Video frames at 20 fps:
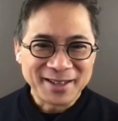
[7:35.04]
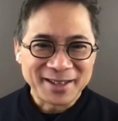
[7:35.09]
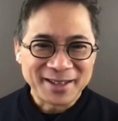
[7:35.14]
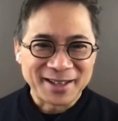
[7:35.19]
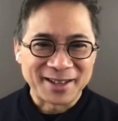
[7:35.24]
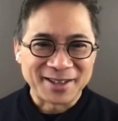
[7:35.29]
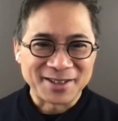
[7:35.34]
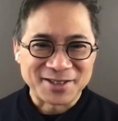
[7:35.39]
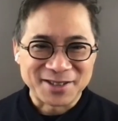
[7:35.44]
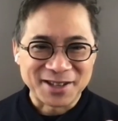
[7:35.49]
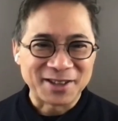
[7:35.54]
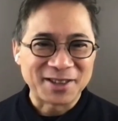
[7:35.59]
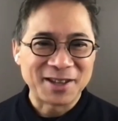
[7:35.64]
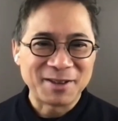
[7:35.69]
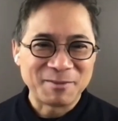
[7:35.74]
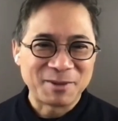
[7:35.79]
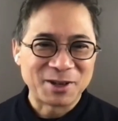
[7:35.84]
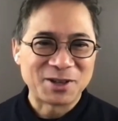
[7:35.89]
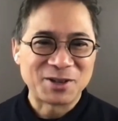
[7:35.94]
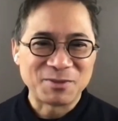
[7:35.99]
There's
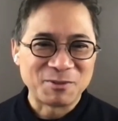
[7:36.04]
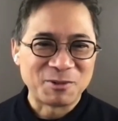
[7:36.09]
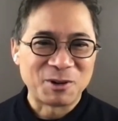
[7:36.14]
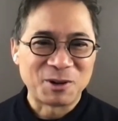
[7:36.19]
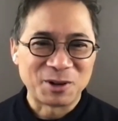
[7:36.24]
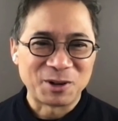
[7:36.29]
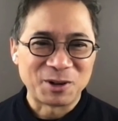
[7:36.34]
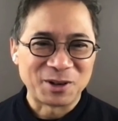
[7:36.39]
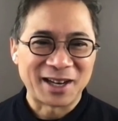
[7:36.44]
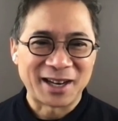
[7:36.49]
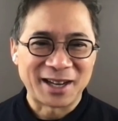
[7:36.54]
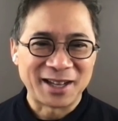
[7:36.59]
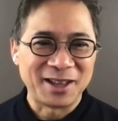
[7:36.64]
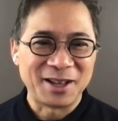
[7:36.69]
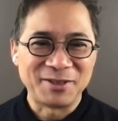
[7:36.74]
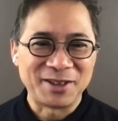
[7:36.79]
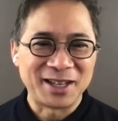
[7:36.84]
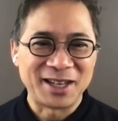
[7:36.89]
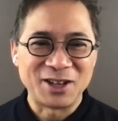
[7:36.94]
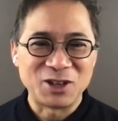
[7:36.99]
nothing much more that I
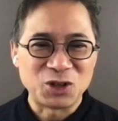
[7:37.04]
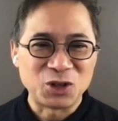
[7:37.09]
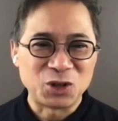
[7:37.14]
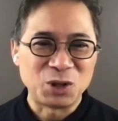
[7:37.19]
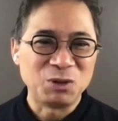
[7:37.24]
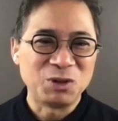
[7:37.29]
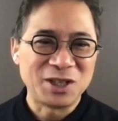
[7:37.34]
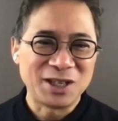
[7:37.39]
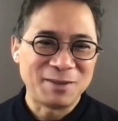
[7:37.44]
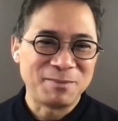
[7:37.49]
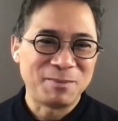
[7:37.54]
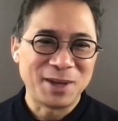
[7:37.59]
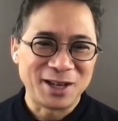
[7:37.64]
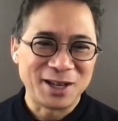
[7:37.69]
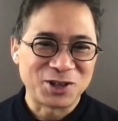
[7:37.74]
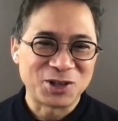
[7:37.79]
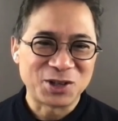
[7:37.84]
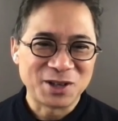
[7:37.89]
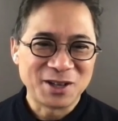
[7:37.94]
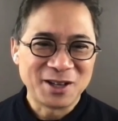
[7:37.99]
love than a juicy
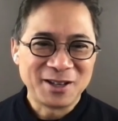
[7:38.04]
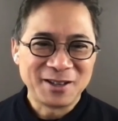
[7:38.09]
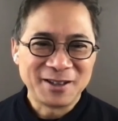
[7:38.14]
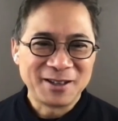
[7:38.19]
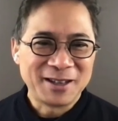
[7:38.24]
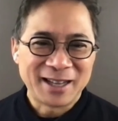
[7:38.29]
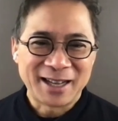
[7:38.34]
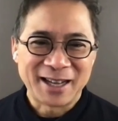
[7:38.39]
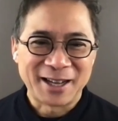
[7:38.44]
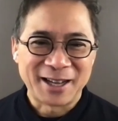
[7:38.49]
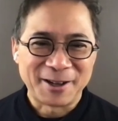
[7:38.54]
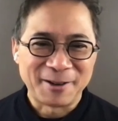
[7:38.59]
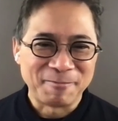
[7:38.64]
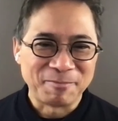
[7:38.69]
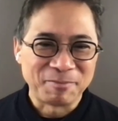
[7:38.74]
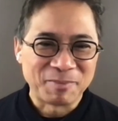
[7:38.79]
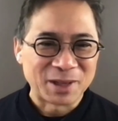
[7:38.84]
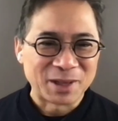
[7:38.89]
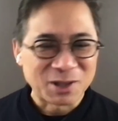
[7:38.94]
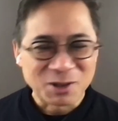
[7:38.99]
peach.
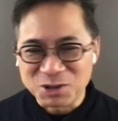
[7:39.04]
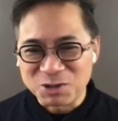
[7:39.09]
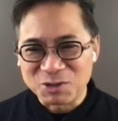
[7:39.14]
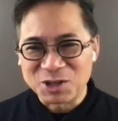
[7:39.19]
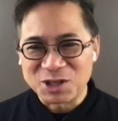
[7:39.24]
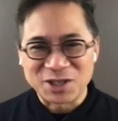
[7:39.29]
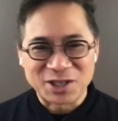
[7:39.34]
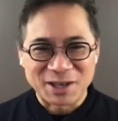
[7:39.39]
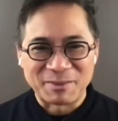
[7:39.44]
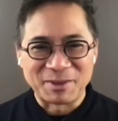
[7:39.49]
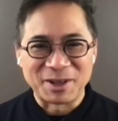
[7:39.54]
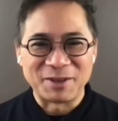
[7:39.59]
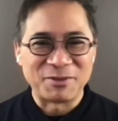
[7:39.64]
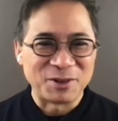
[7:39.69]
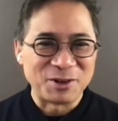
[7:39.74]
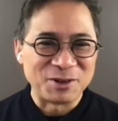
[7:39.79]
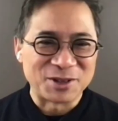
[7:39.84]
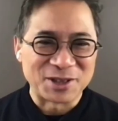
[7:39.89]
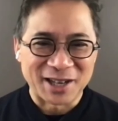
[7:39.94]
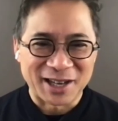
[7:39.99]
But those are just some of the
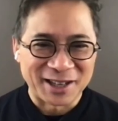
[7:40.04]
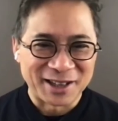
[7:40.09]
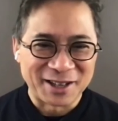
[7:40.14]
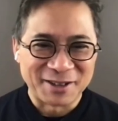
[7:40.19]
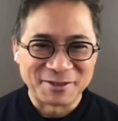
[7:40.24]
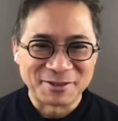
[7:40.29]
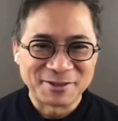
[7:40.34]
foods that I love.